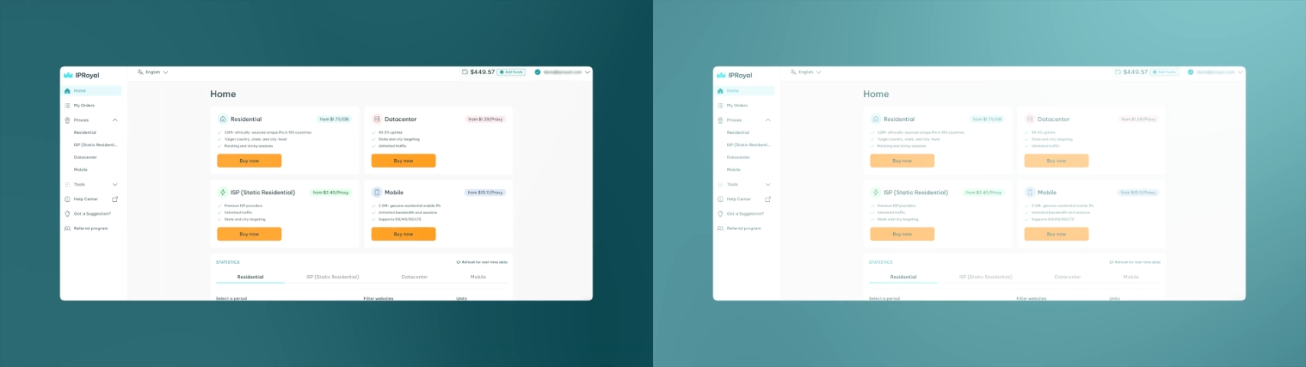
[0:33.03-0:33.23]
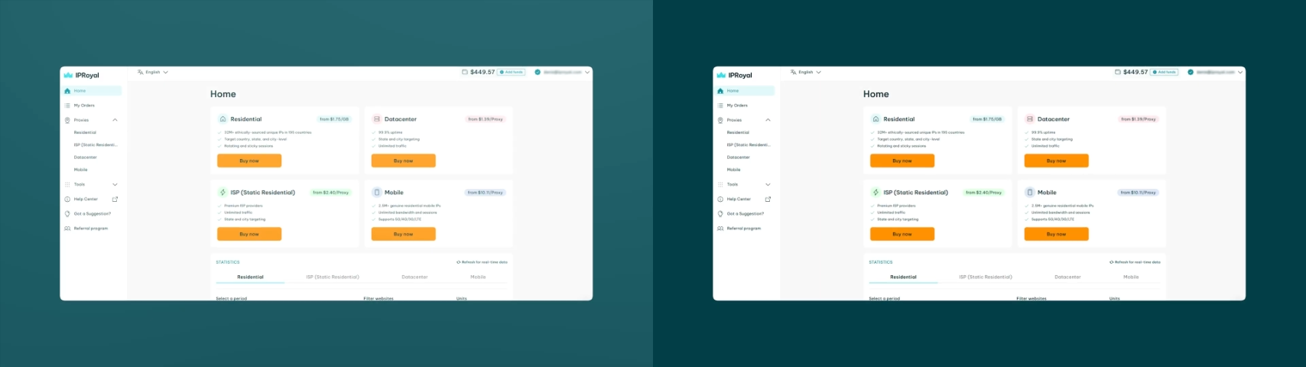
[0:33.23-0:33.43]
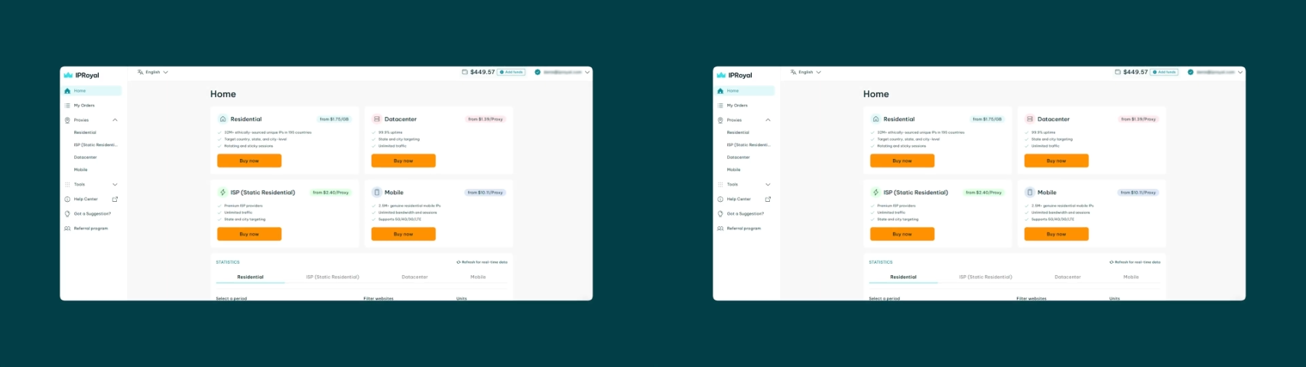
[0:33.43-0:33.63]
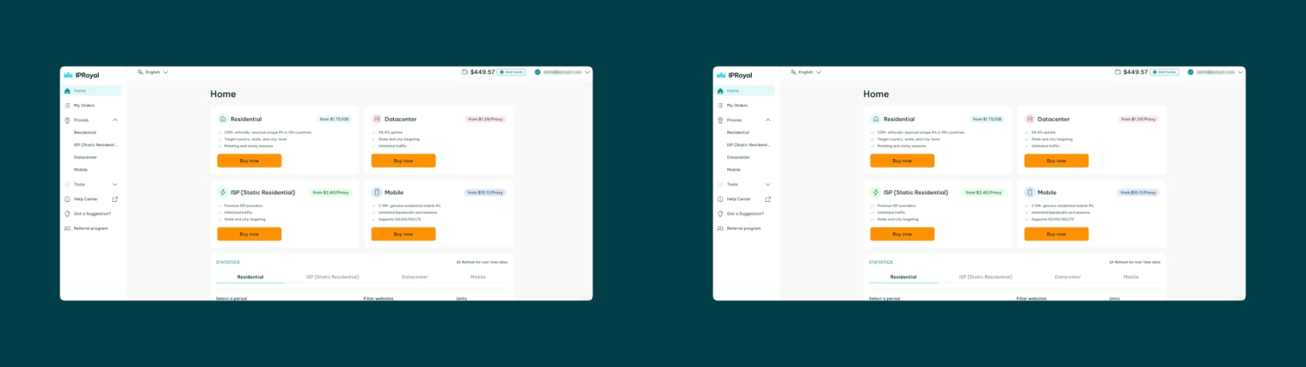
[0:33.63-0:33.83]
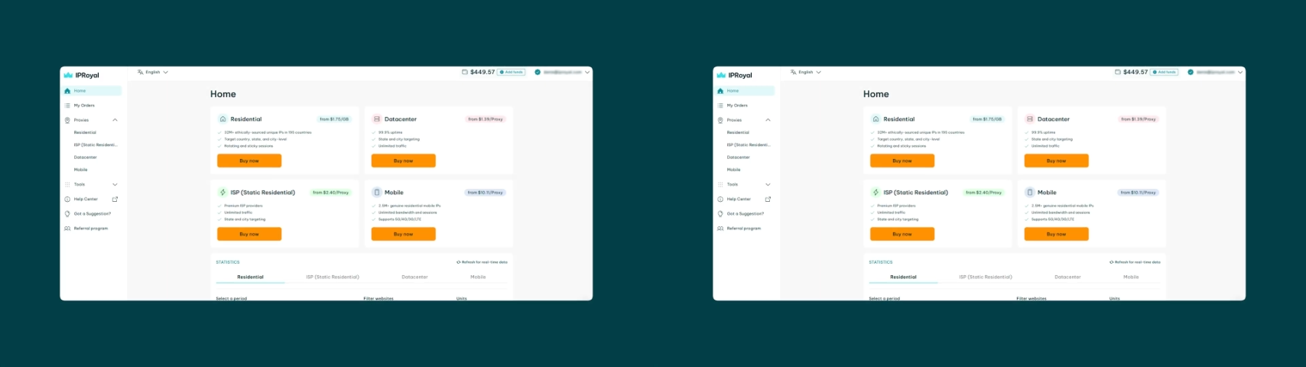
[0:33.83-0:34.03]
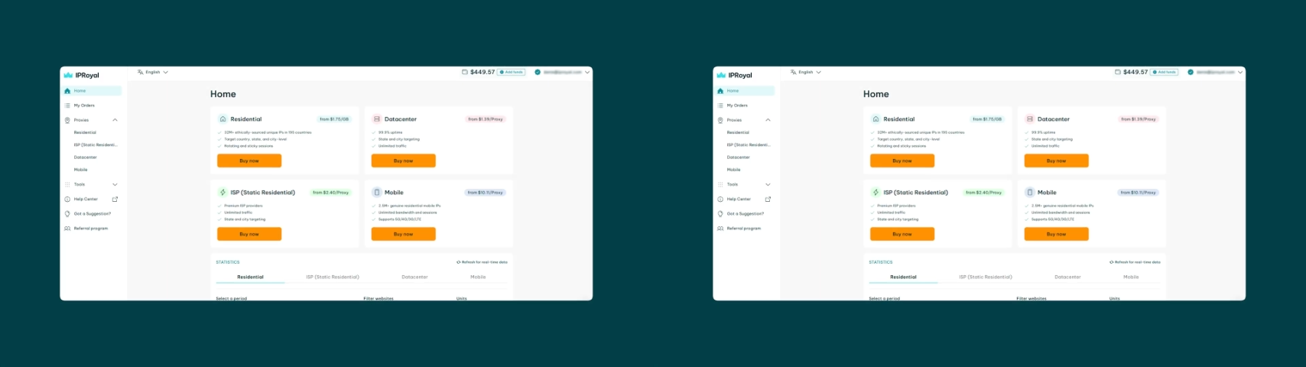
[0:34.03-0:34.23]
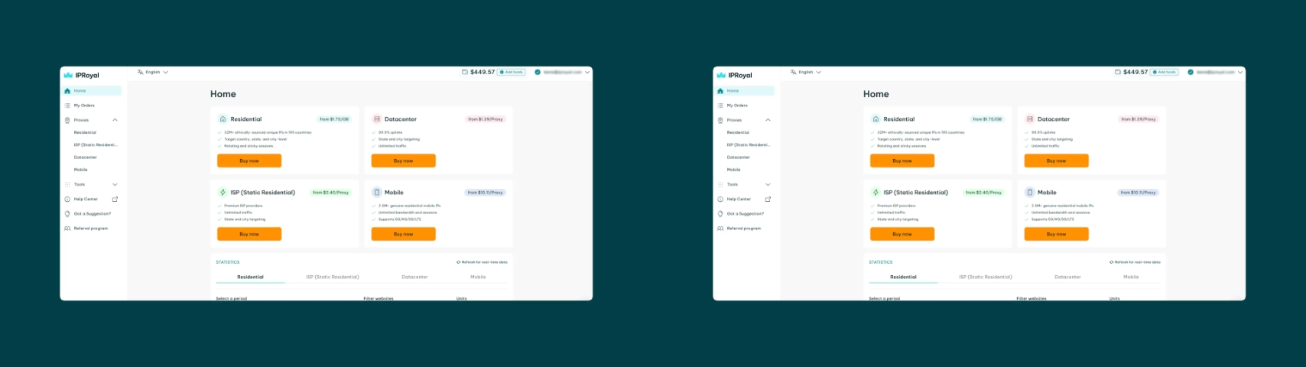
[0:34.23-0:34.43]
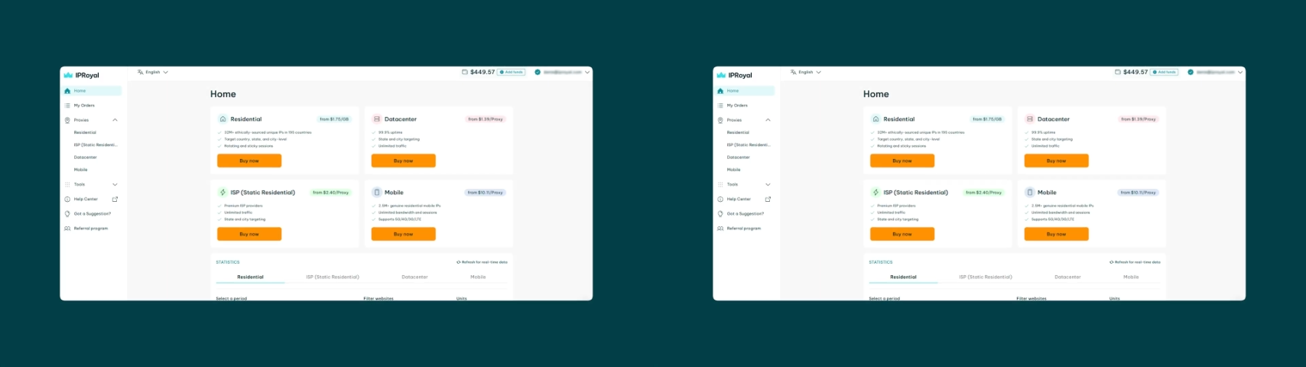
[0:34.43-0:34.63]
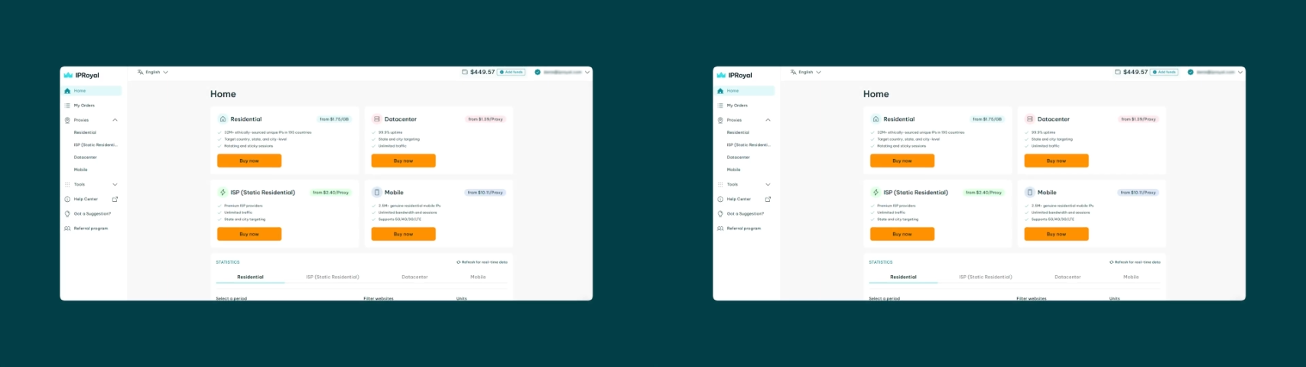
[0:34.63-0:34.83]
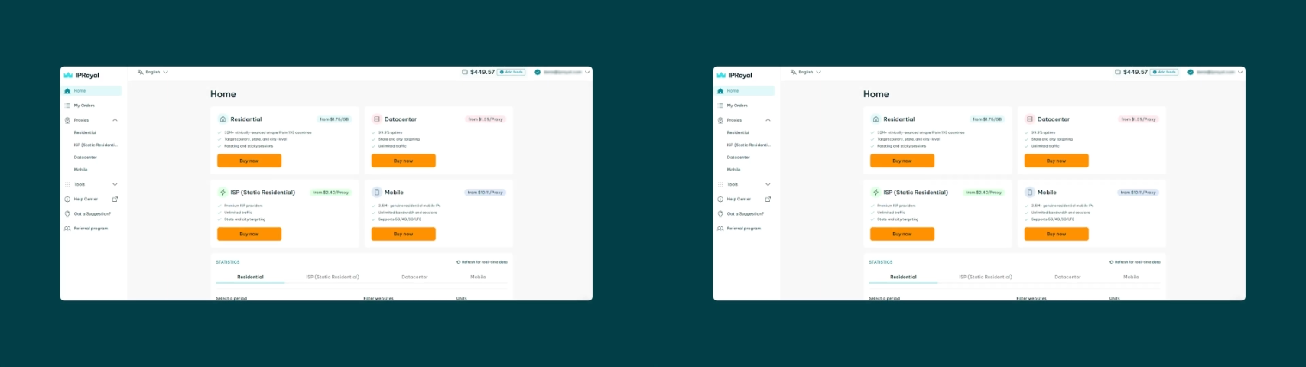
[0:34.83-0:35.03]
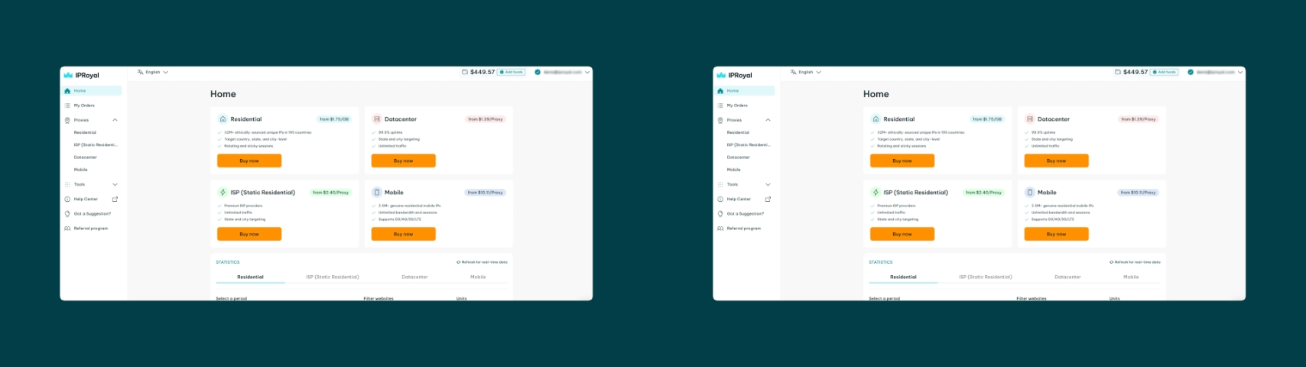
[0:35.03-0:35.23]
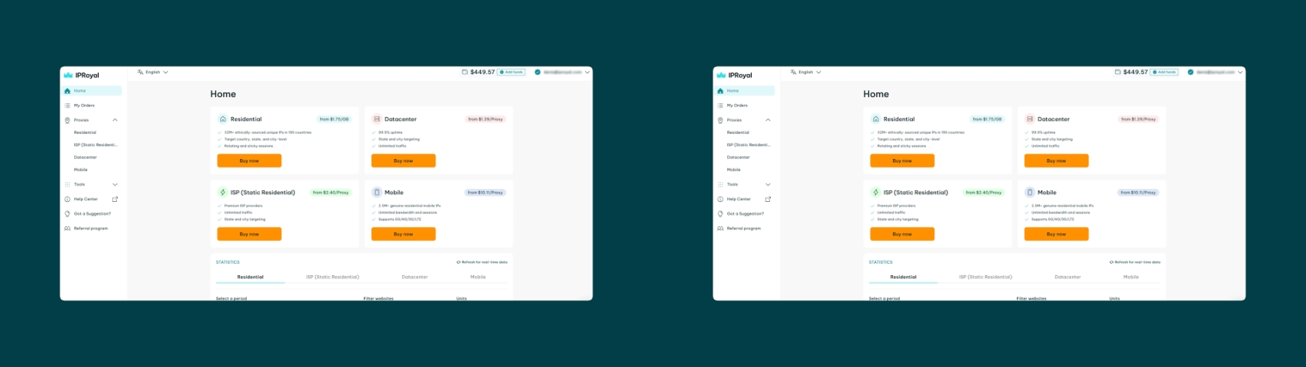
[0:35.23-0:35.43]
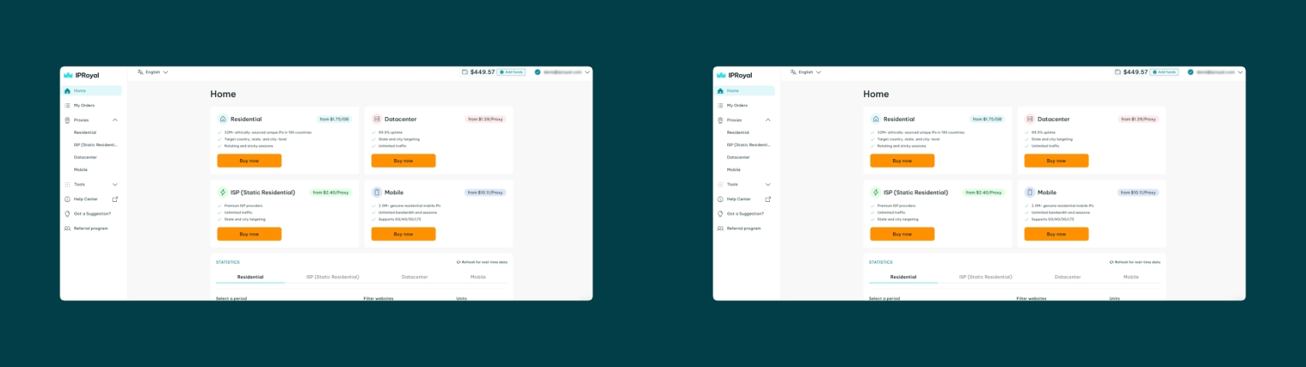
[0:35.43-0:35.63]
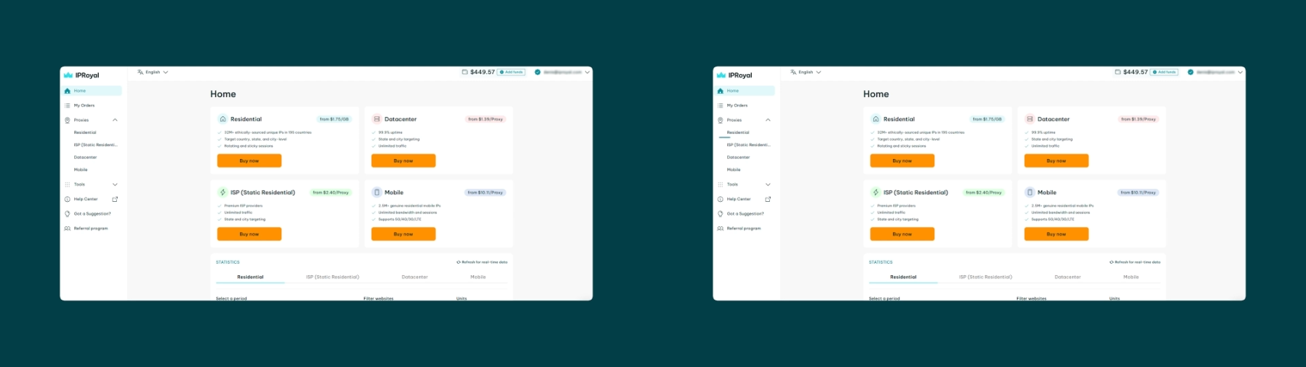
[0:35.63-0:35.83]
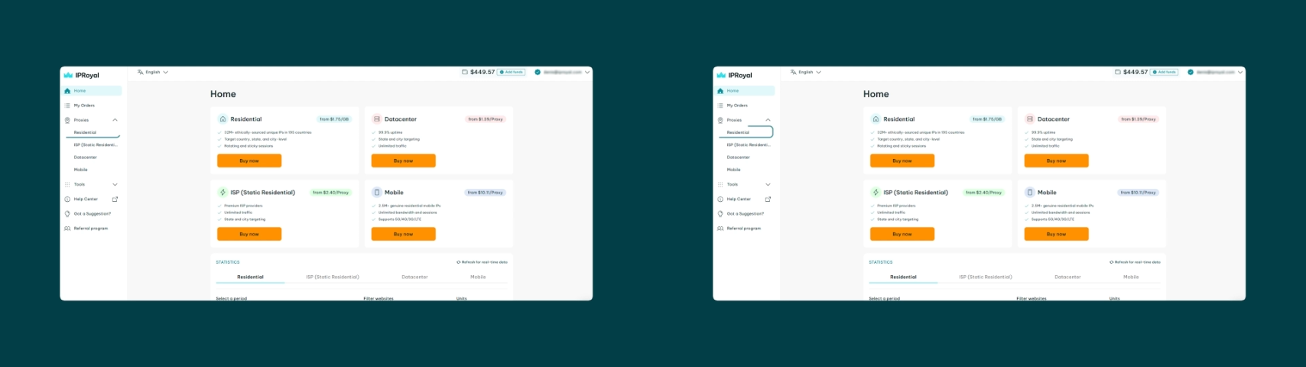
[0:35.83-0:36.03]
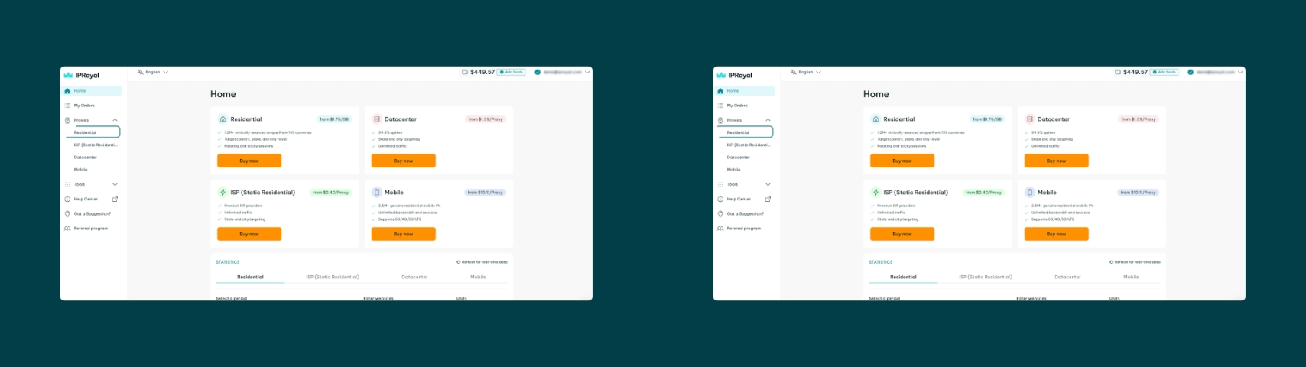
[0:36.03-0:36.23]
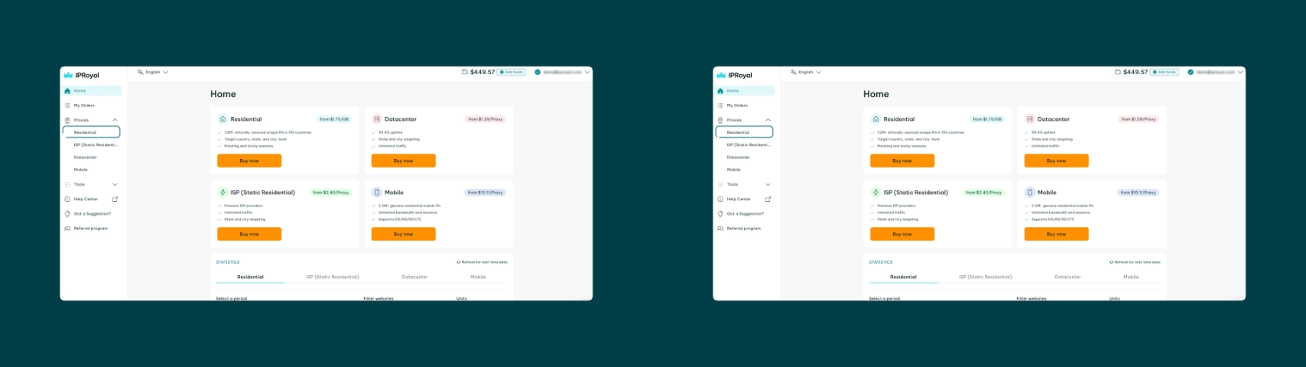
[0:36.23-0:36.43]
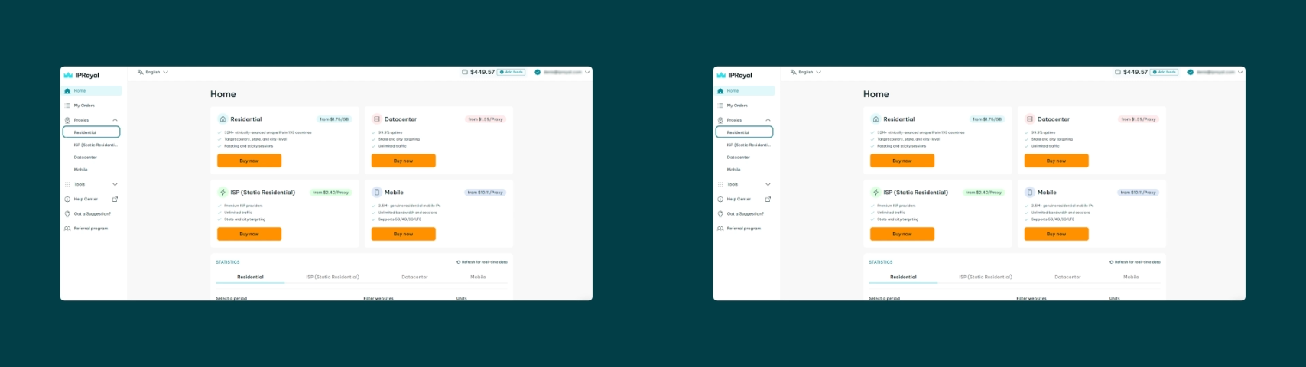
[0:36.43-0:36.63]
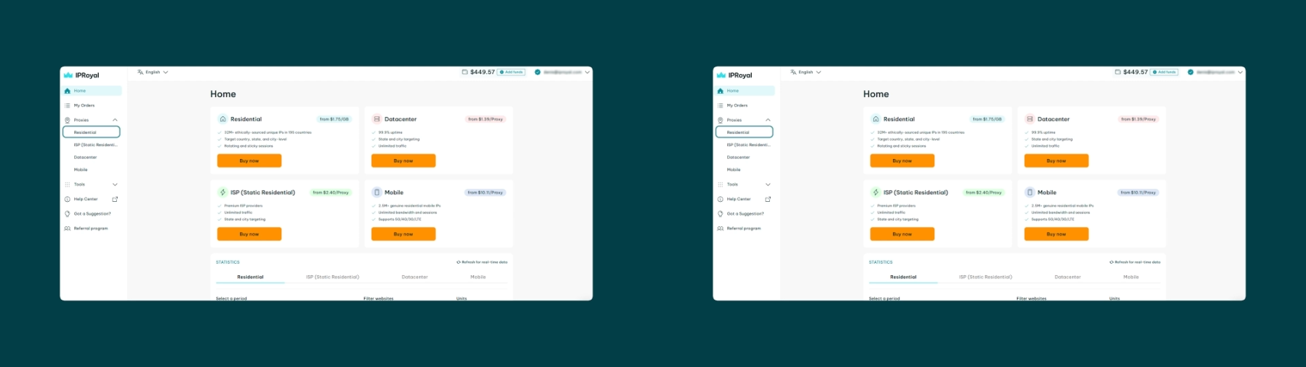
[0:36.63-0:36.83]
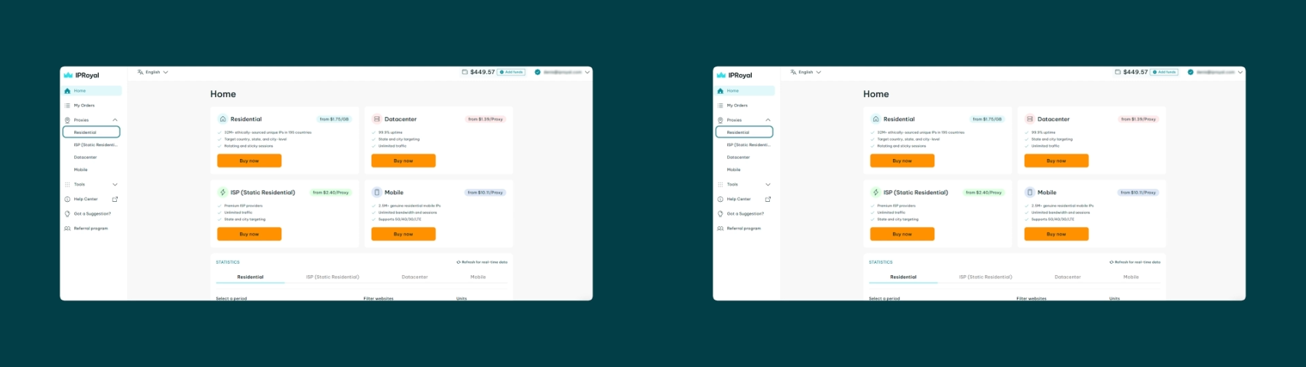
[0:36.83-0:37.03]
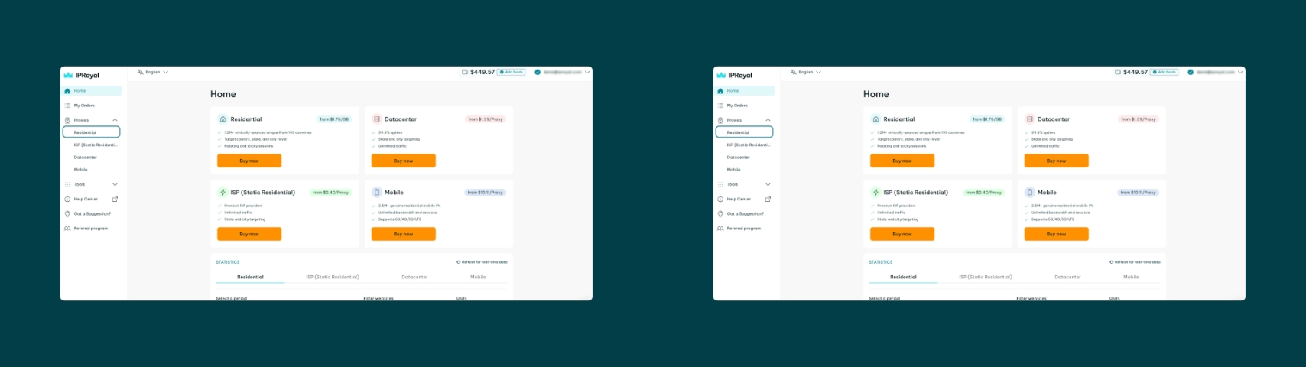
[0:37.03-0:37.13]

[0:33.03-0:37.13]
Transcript: [unreadable: no face in view]